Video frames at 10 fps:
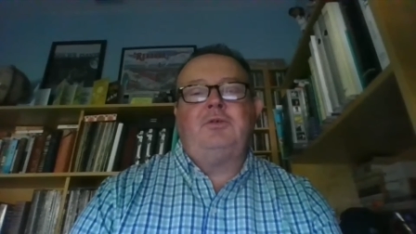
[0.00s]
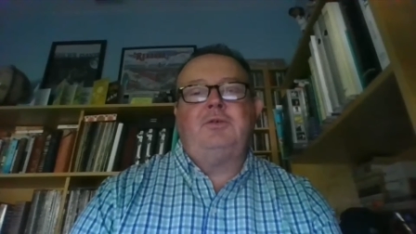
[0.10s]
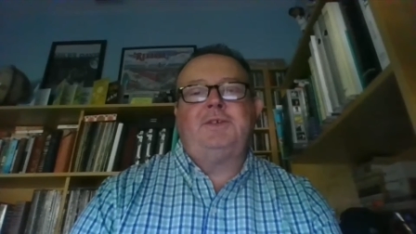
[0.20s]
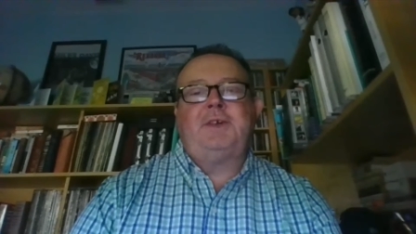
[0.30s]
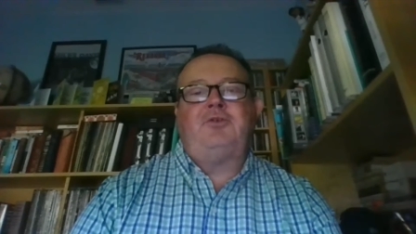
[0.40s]

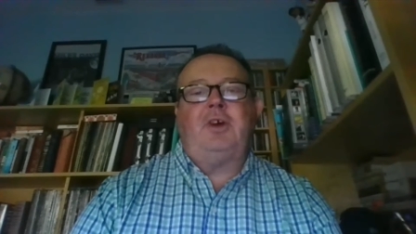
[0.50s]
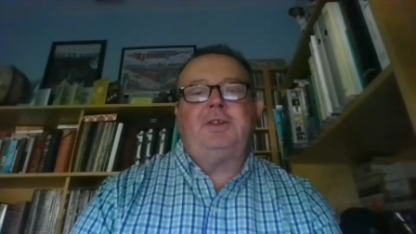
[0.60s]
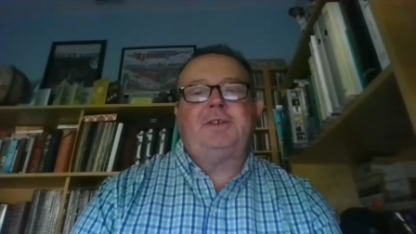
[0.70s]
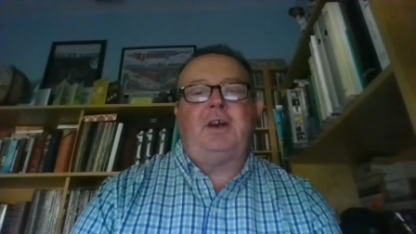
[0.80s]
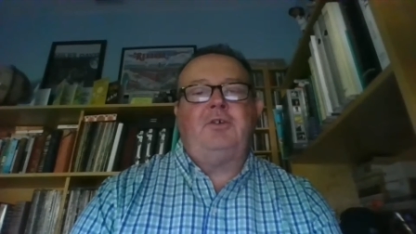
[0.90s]
St.
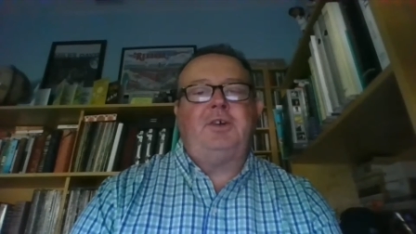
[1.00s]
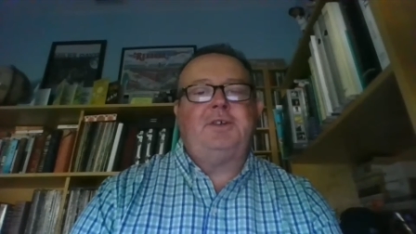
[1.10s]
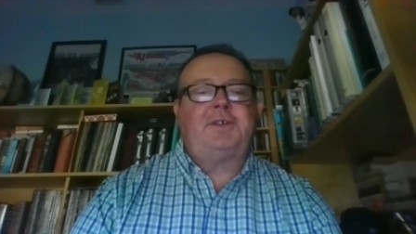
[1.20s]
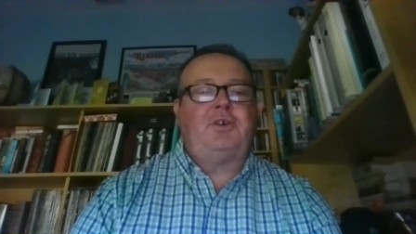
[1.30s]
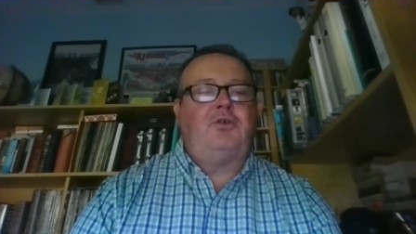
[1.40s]
John's County
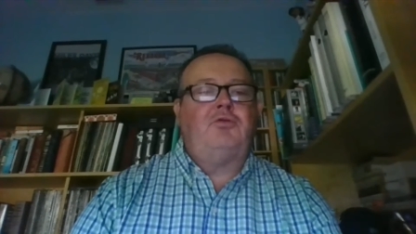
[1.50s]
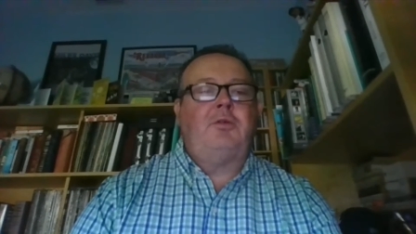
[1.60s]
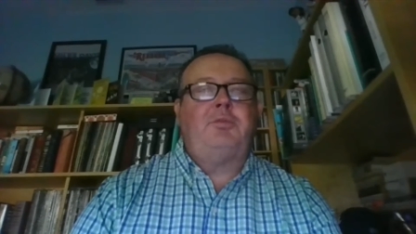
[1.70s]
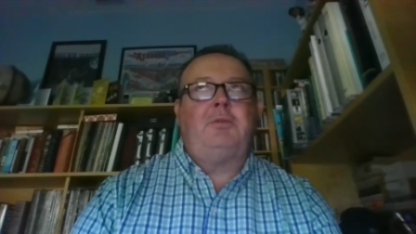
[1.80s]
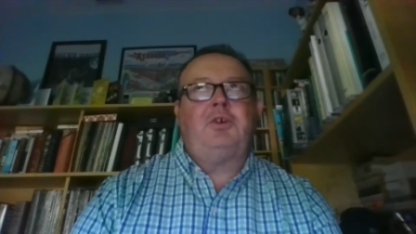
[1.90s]
is so
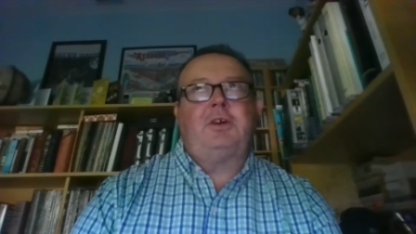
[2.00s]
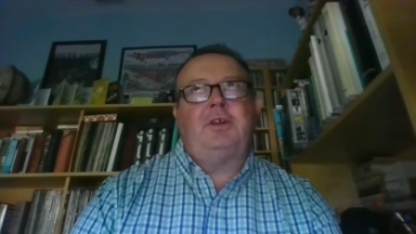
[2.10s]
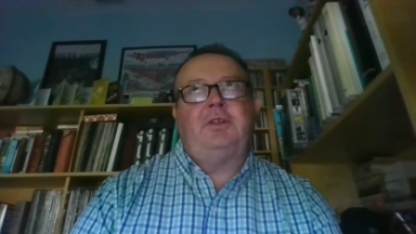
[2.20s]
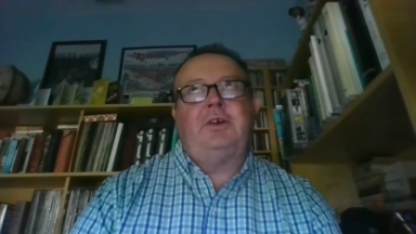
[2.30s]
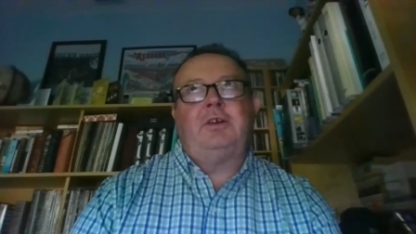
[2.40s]

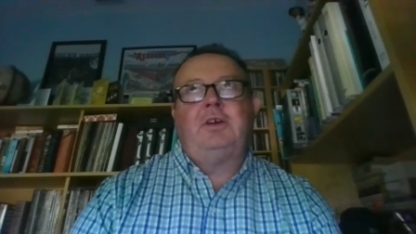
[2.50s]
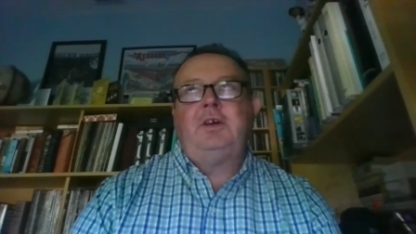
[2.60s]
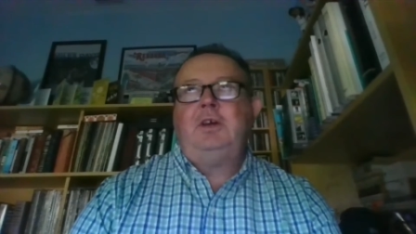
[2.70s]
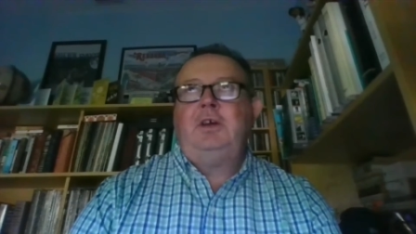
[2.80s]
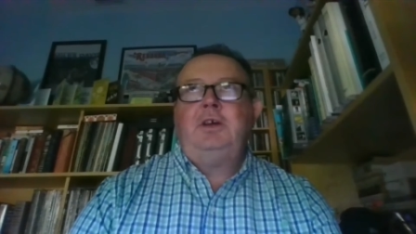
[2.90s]
Republican that,
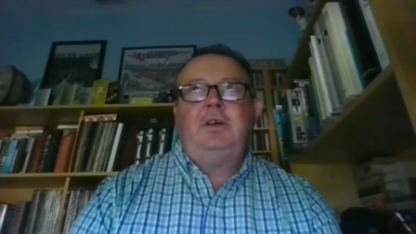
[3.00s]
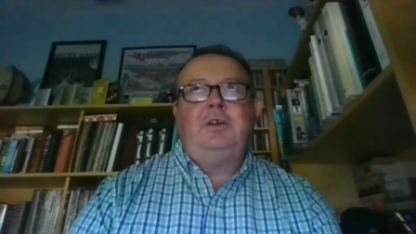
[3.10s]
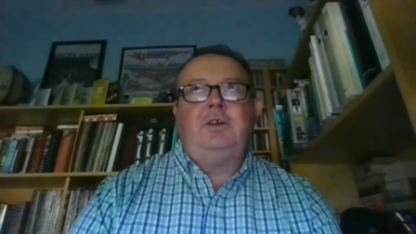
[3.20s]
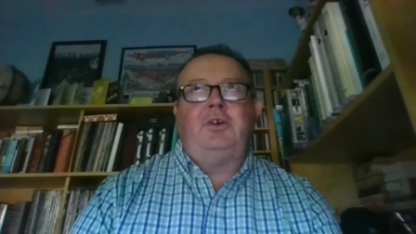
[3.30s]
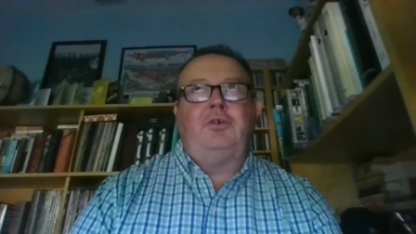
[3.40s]

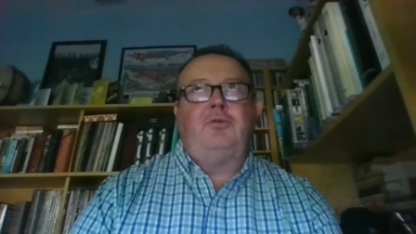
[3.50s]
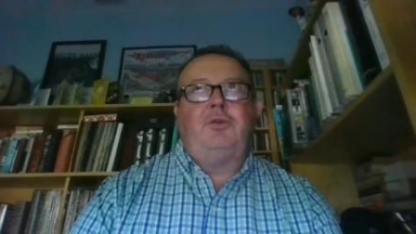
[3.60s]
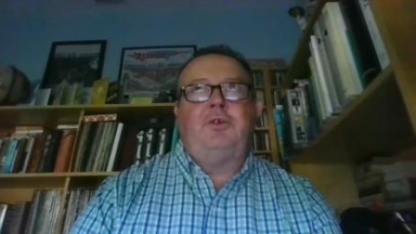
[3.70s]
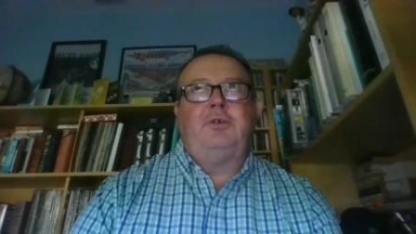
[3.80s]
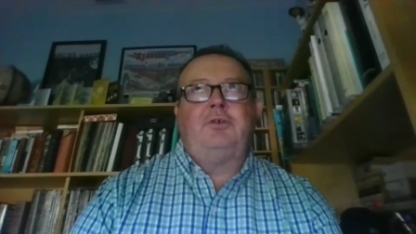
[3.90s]

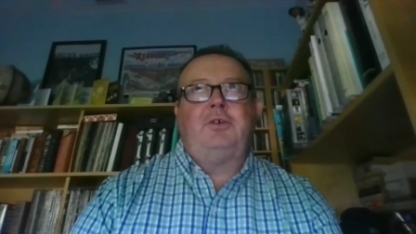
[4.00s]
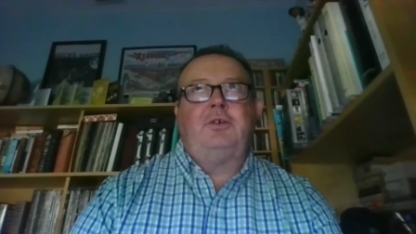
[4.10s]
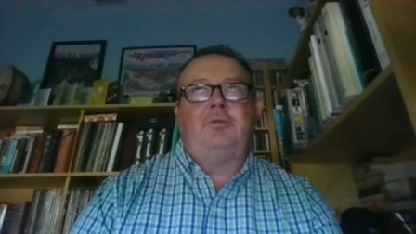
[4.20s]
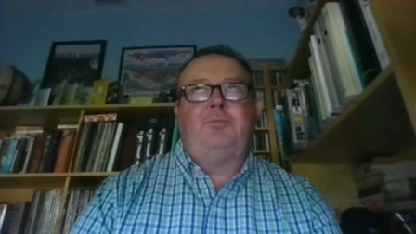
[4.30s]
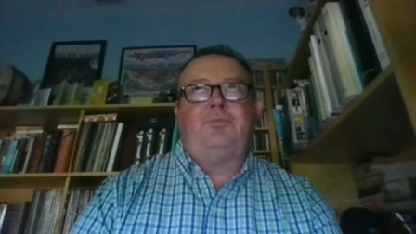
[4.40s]

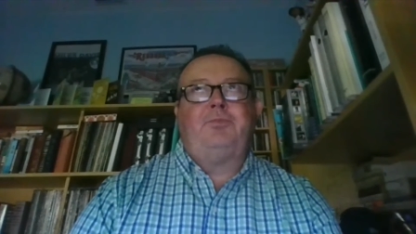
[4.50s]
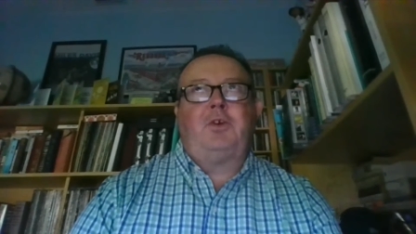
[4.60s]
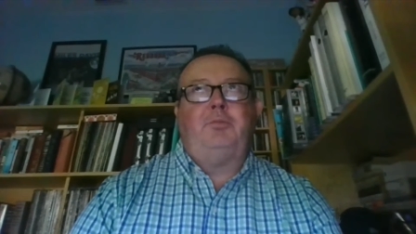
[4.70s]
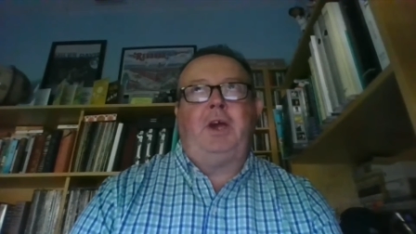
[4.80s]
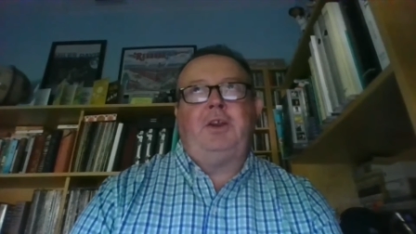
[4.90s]
the
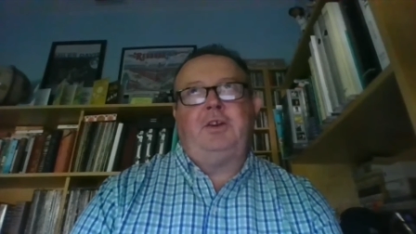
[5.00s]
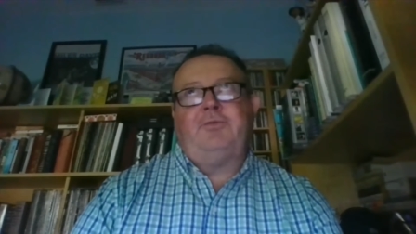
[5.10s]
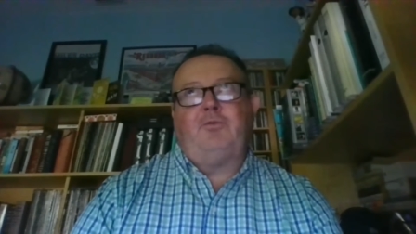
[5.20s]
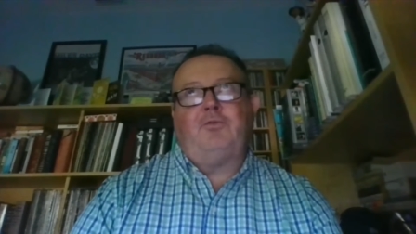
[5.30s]
competitive